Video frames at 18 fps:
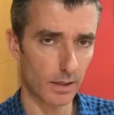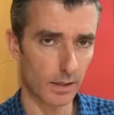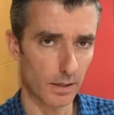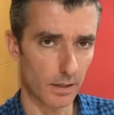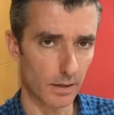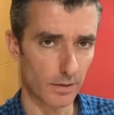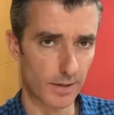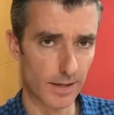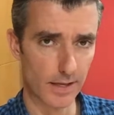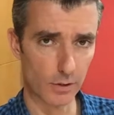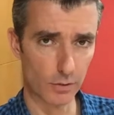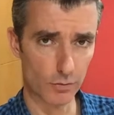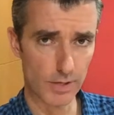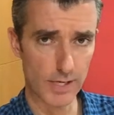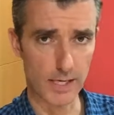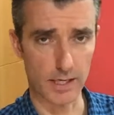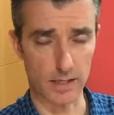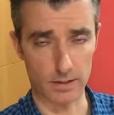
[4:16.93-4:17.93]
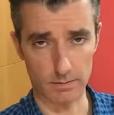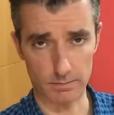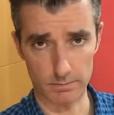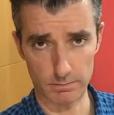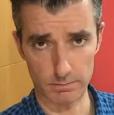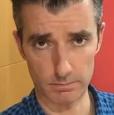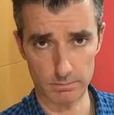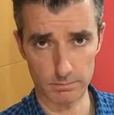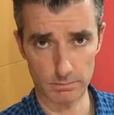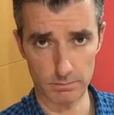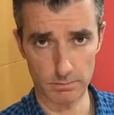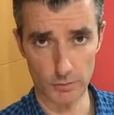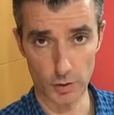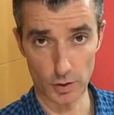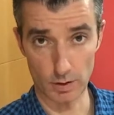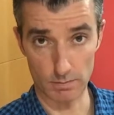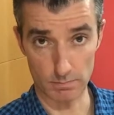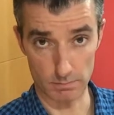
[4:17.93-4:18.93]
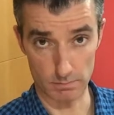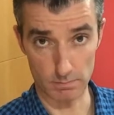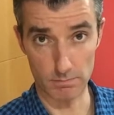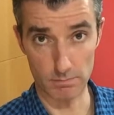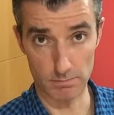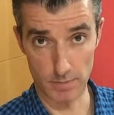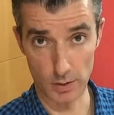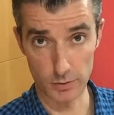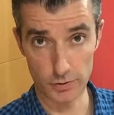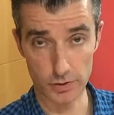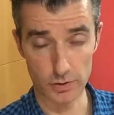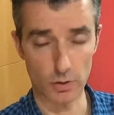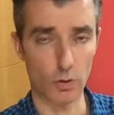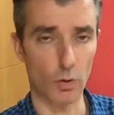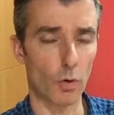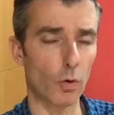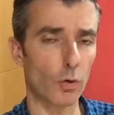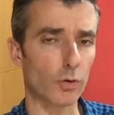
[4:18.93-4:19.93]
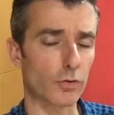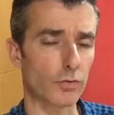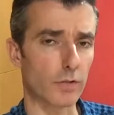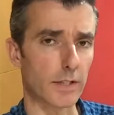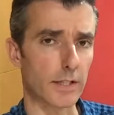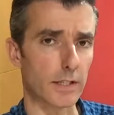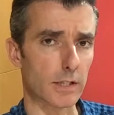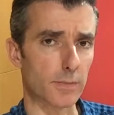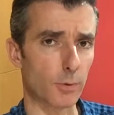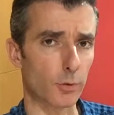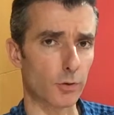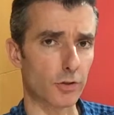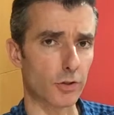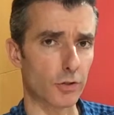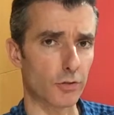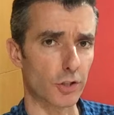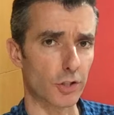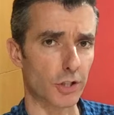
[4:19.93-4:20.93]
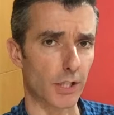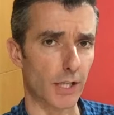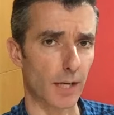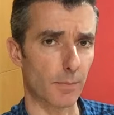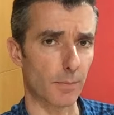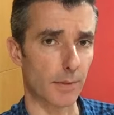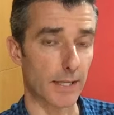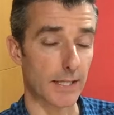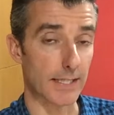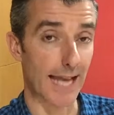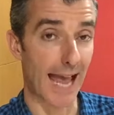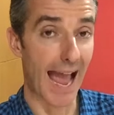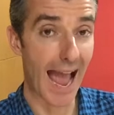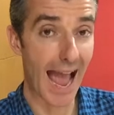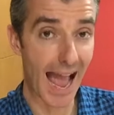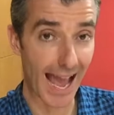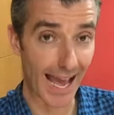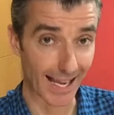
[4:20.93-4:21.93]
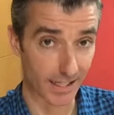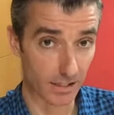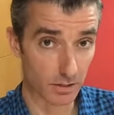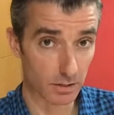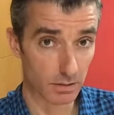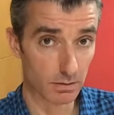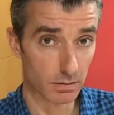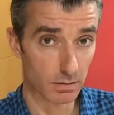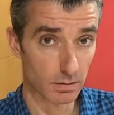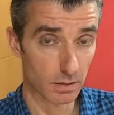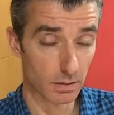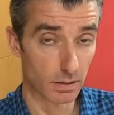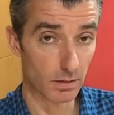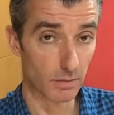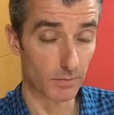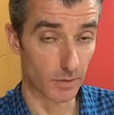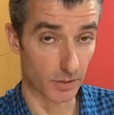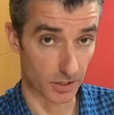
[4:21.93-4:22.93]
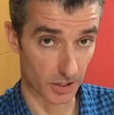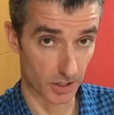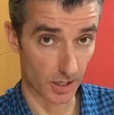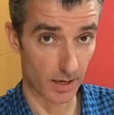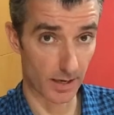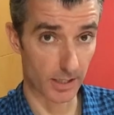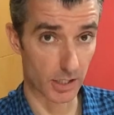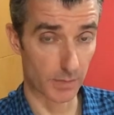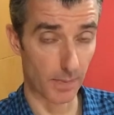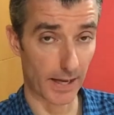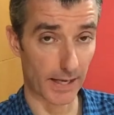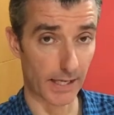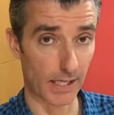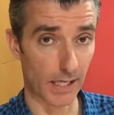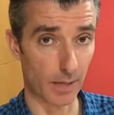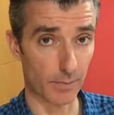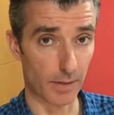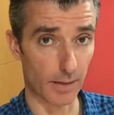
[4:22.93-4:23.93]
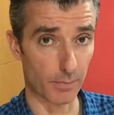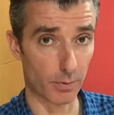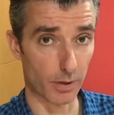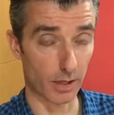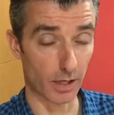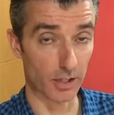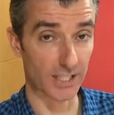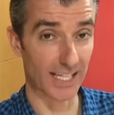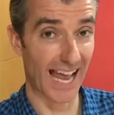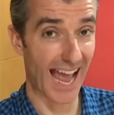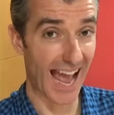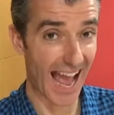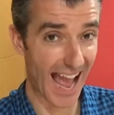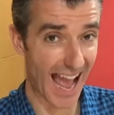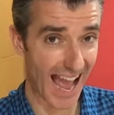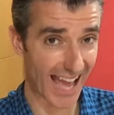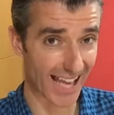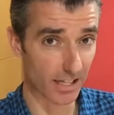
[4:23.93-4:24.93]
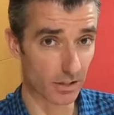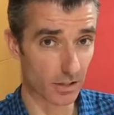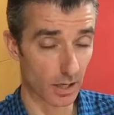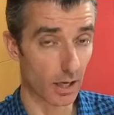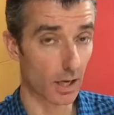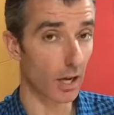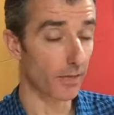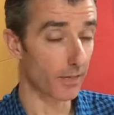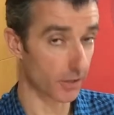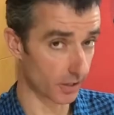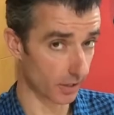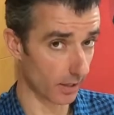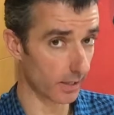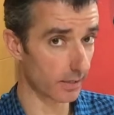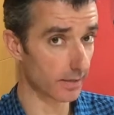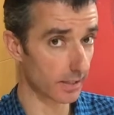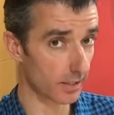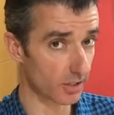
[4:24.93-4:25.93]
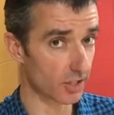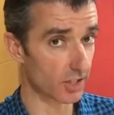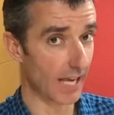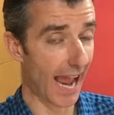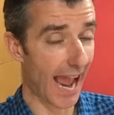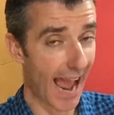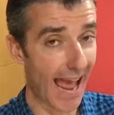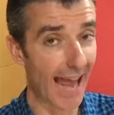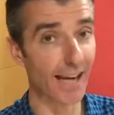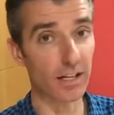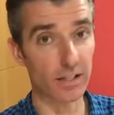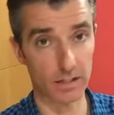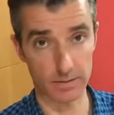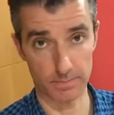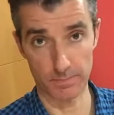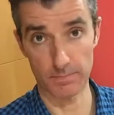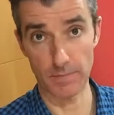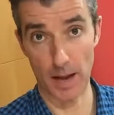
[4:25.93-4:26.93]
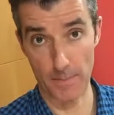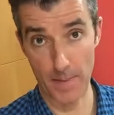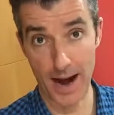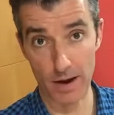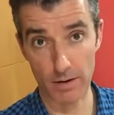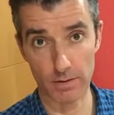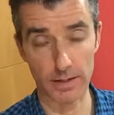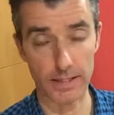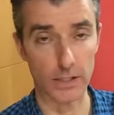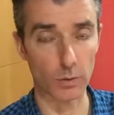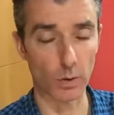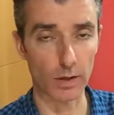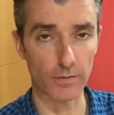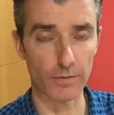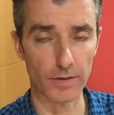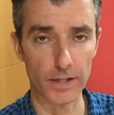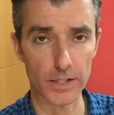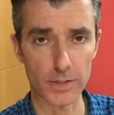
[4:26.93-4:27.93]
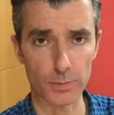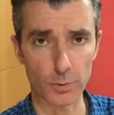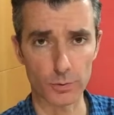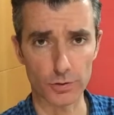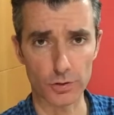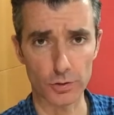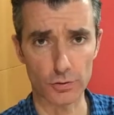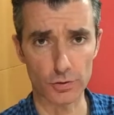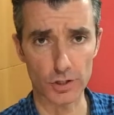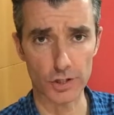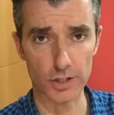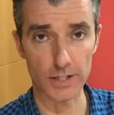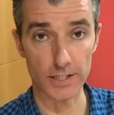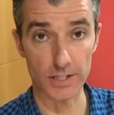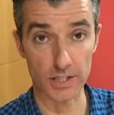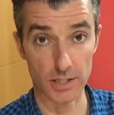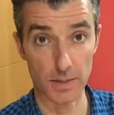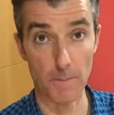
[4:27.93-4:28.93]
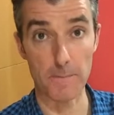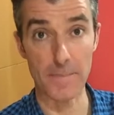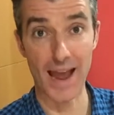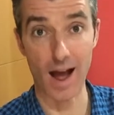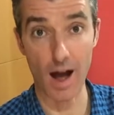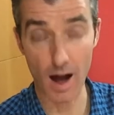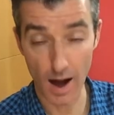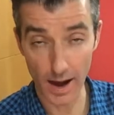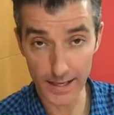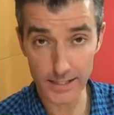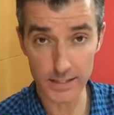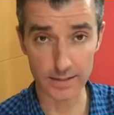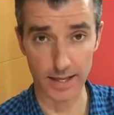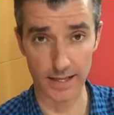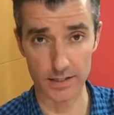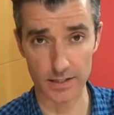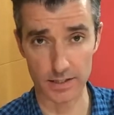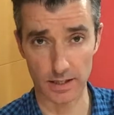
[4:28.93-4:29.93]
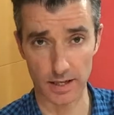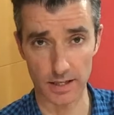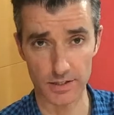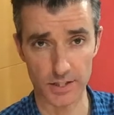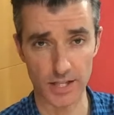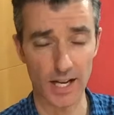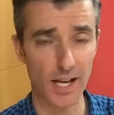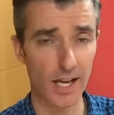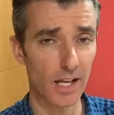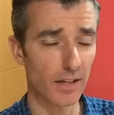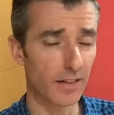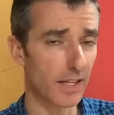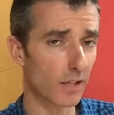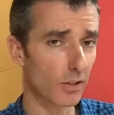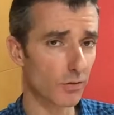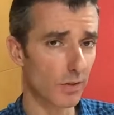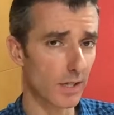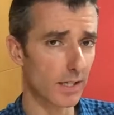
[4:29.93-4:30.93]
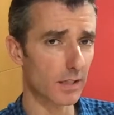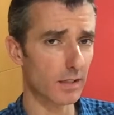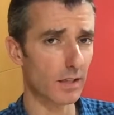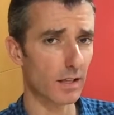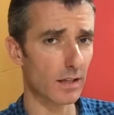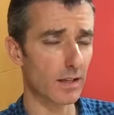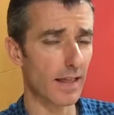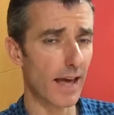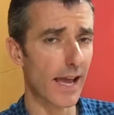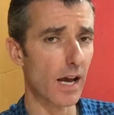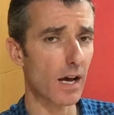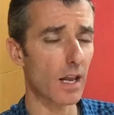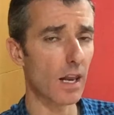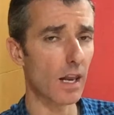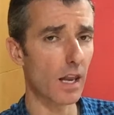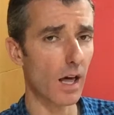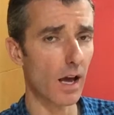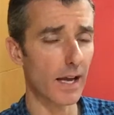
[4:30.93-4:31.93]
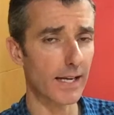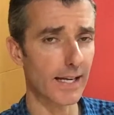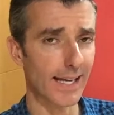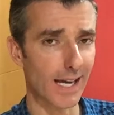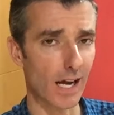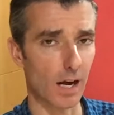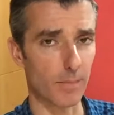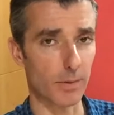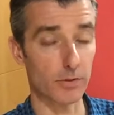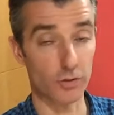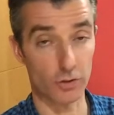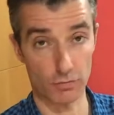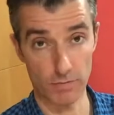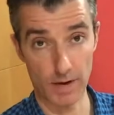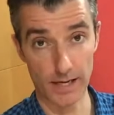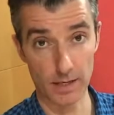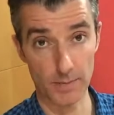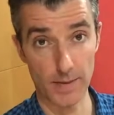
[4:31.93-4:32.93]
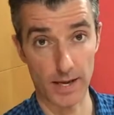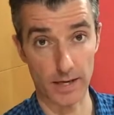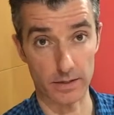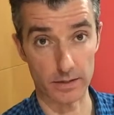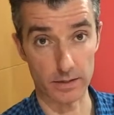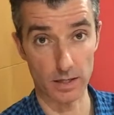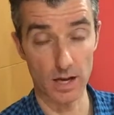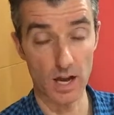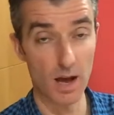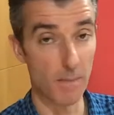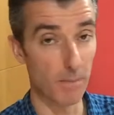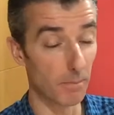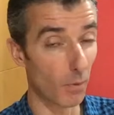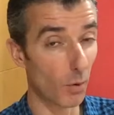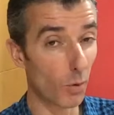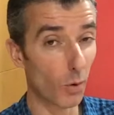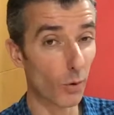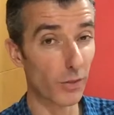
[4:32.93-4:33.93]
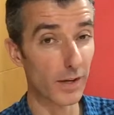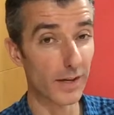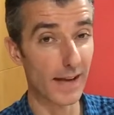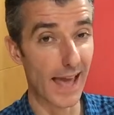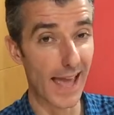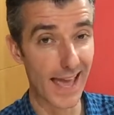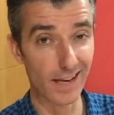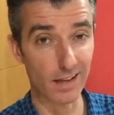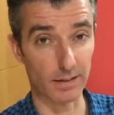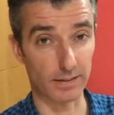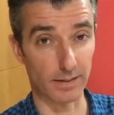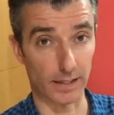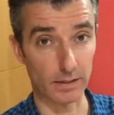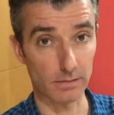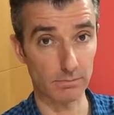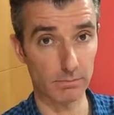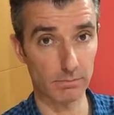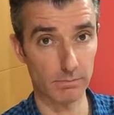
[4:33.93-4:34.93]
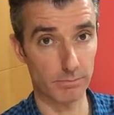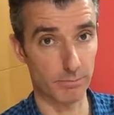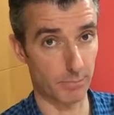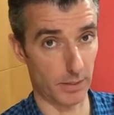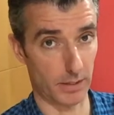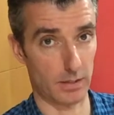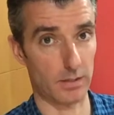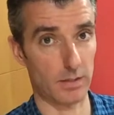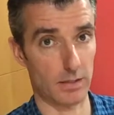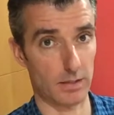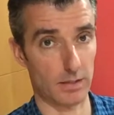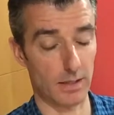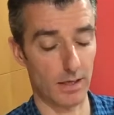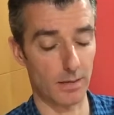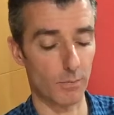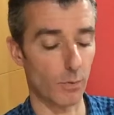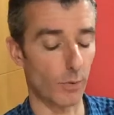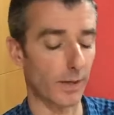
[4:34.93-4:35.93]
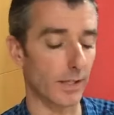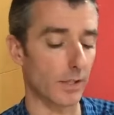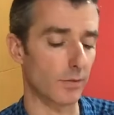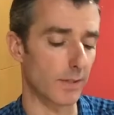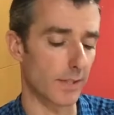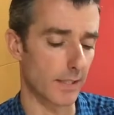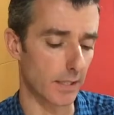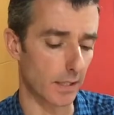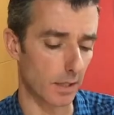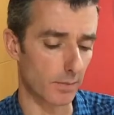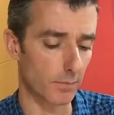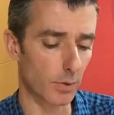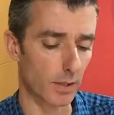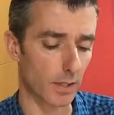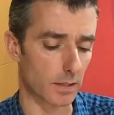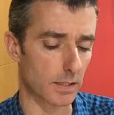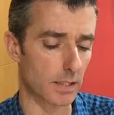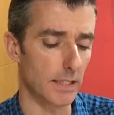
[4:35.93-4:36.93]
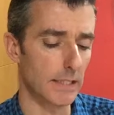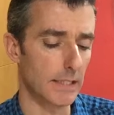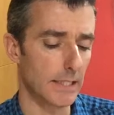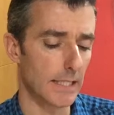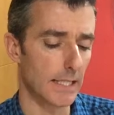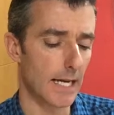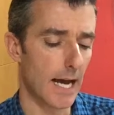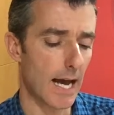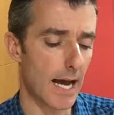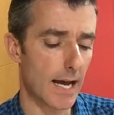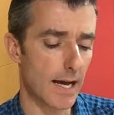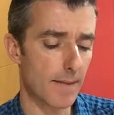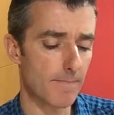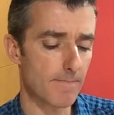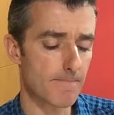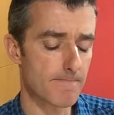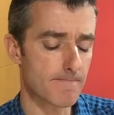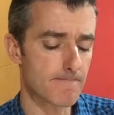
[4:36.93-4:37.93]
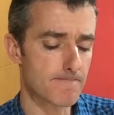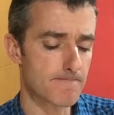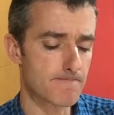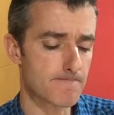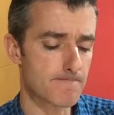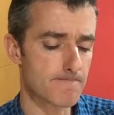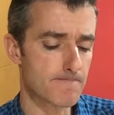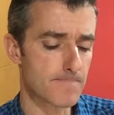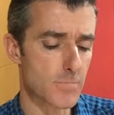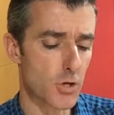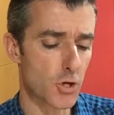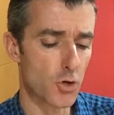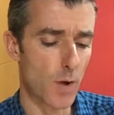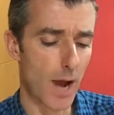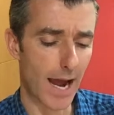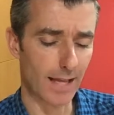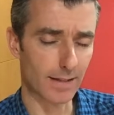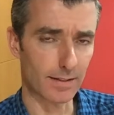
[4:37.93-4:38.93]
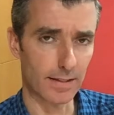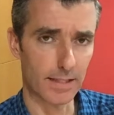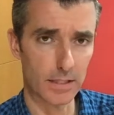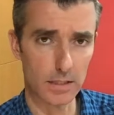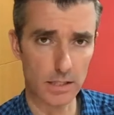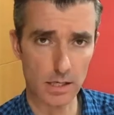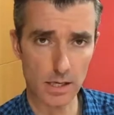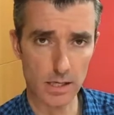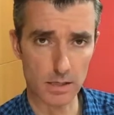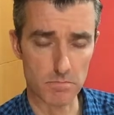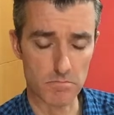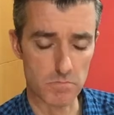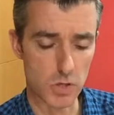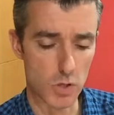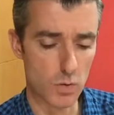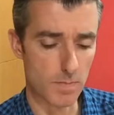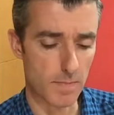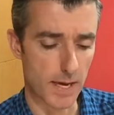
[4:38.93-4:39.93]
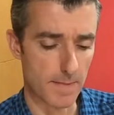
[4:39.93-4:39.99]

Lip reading: the ingredient that most ordinary sports nutrition companies and the science backing up their products and the scientists and the apparently qualified sports nutritionists behind that science, the ingredient that they are lining up to recommend more than anything, because it's the #1 ingredient in the products, to athletes like you and me,